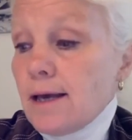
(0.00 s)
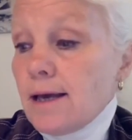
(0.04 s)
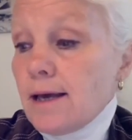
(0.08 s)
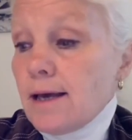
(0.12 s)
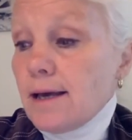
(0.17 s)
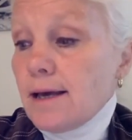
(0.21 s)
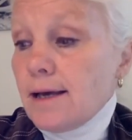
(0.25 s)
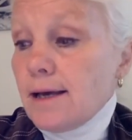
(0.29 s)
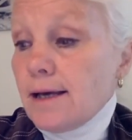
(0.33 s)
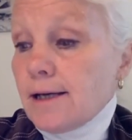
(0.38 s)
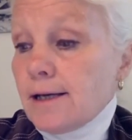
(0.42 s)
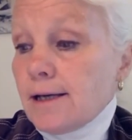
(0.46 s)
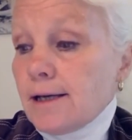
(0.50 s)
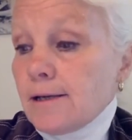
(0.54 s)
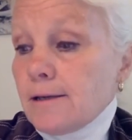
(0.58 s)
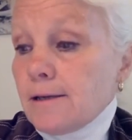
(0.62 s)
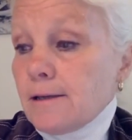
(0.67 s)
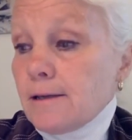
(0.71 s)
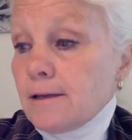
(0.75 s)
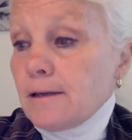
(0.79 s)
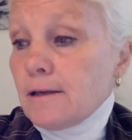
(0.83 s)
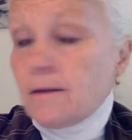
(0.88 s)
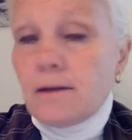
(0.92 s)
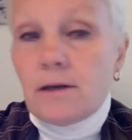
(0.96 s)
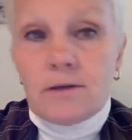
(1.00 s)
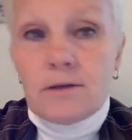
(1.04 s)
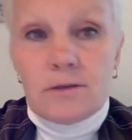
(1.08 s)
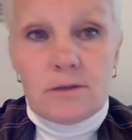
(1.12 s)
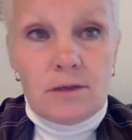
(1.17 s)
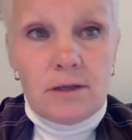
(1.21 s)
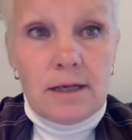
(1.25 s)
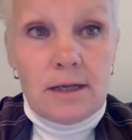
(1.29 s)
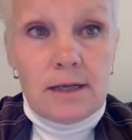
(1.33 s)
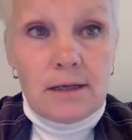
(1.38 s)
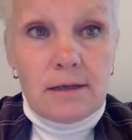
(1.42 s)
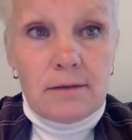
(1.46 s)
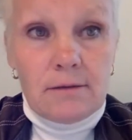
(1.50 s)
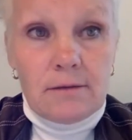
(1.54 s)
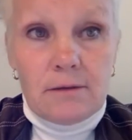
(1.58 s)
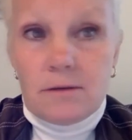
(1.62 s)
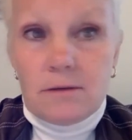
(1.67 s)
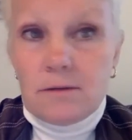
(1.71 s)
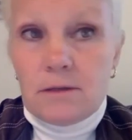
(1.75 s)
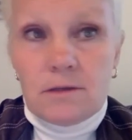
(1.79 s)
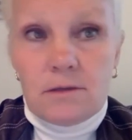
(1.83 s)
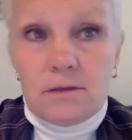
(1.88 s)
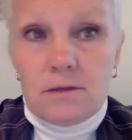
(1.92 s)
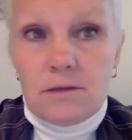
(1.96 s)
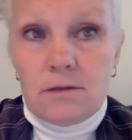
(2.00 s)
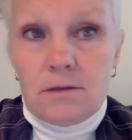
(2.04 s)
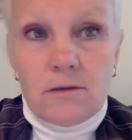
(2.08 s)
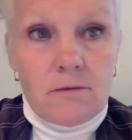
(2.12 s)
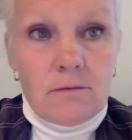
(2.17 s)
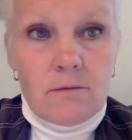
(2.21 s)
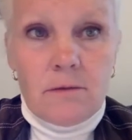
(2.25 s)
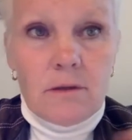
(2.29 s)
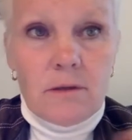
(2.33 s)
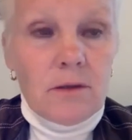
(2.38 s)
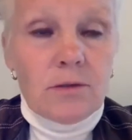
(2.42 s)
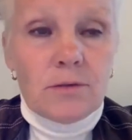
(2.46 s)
And there's a lack, we're